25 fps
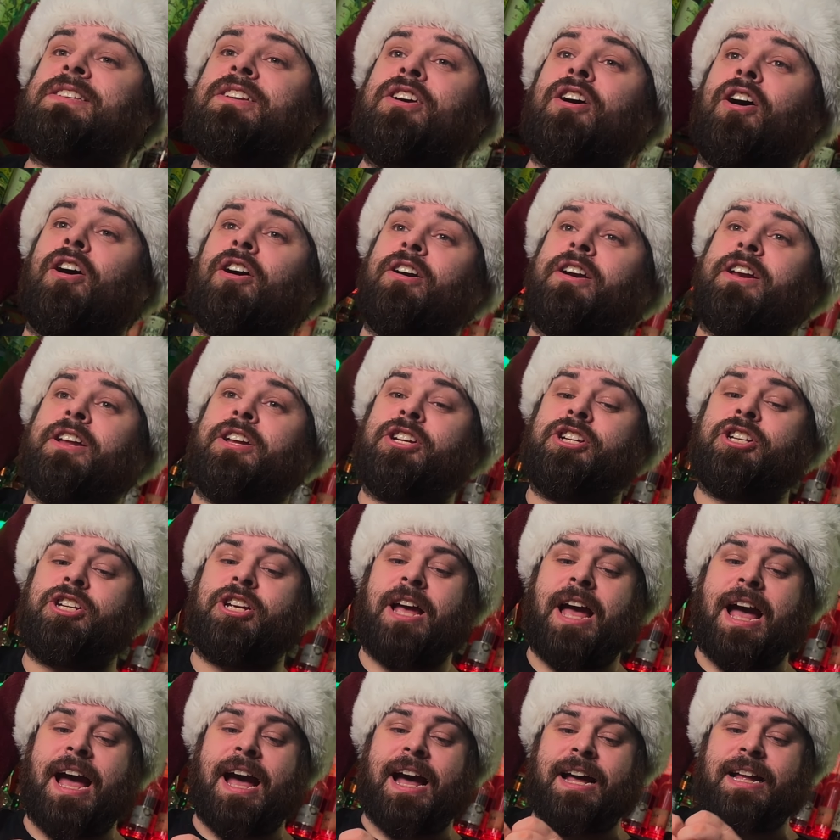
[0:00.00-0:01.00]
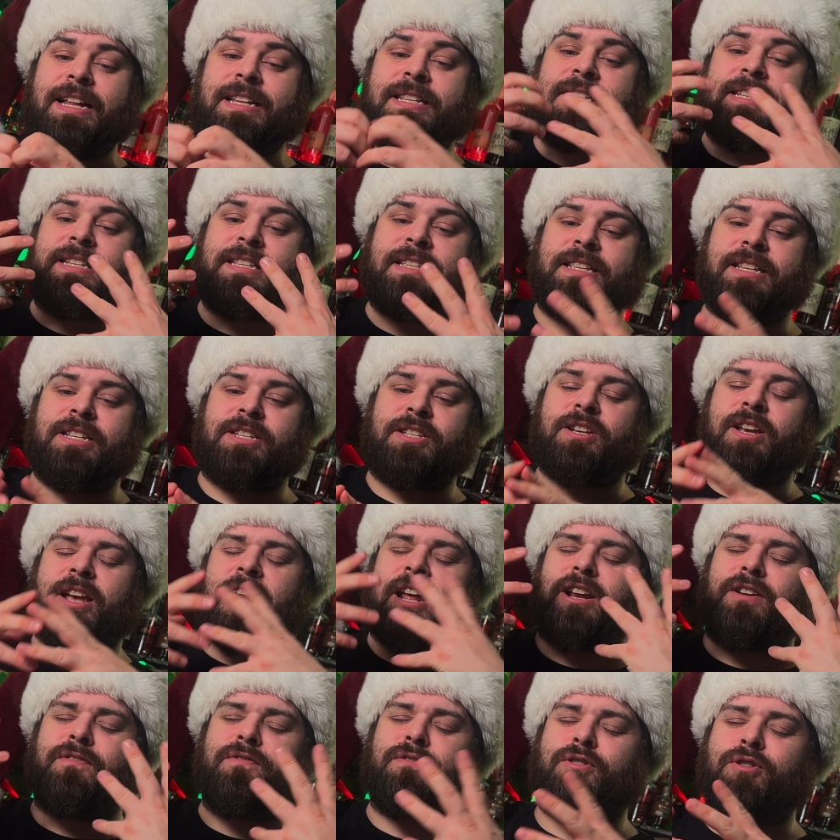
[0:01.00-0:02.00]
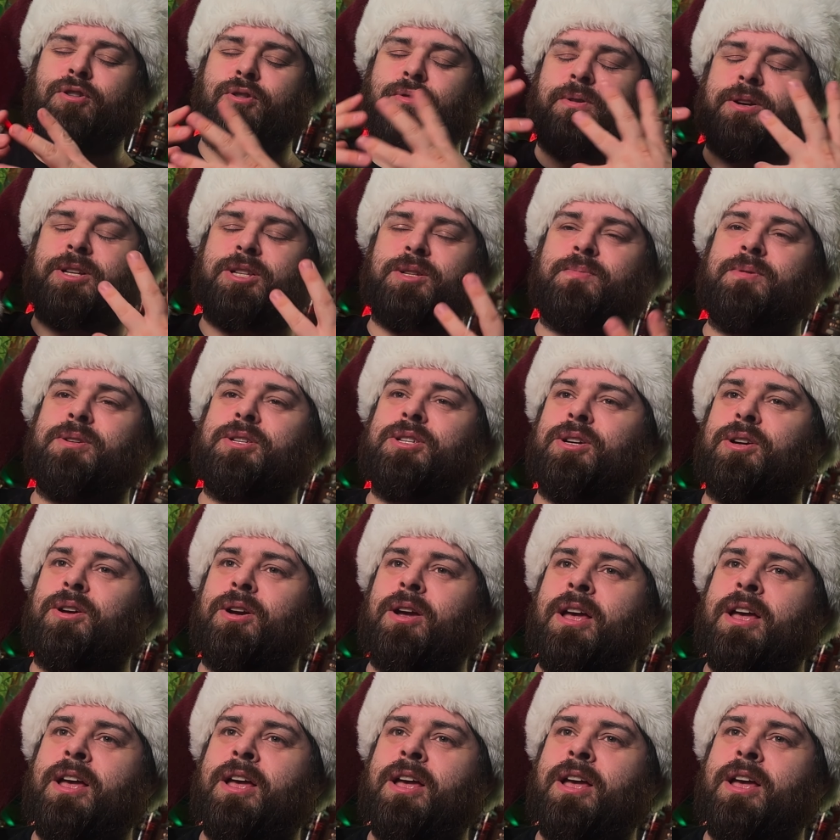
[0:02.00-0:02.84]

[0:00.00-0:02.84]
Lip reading: garnish adds this kind of Christmas